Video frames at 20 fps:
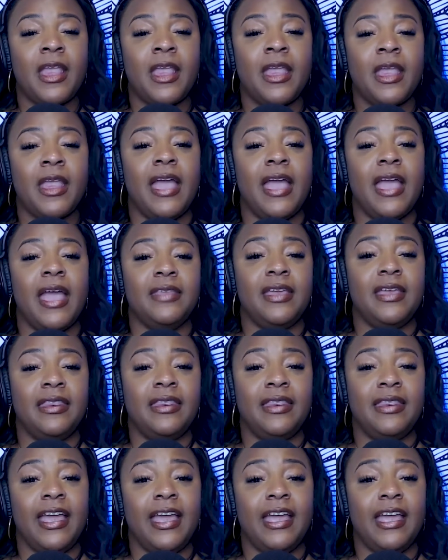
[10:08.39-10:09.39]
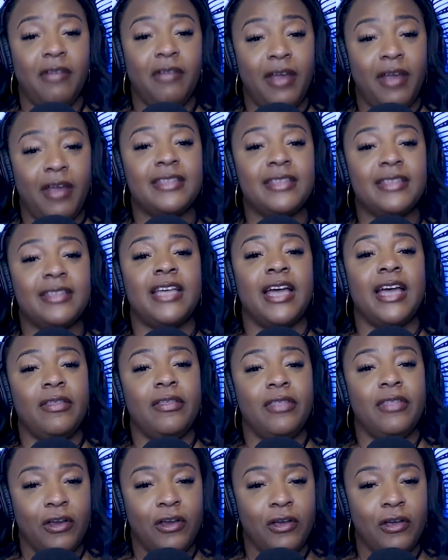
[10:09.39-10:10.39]
and then they reconciled the
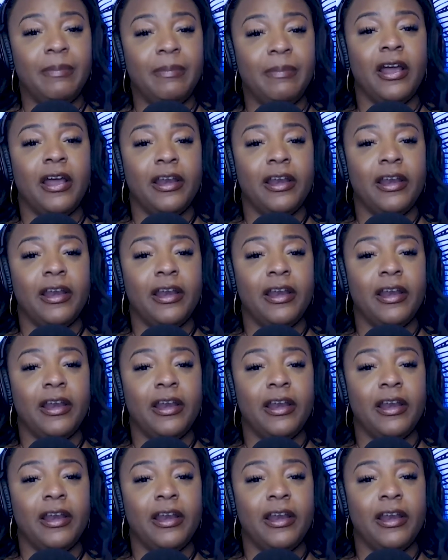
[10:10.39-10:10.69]
early part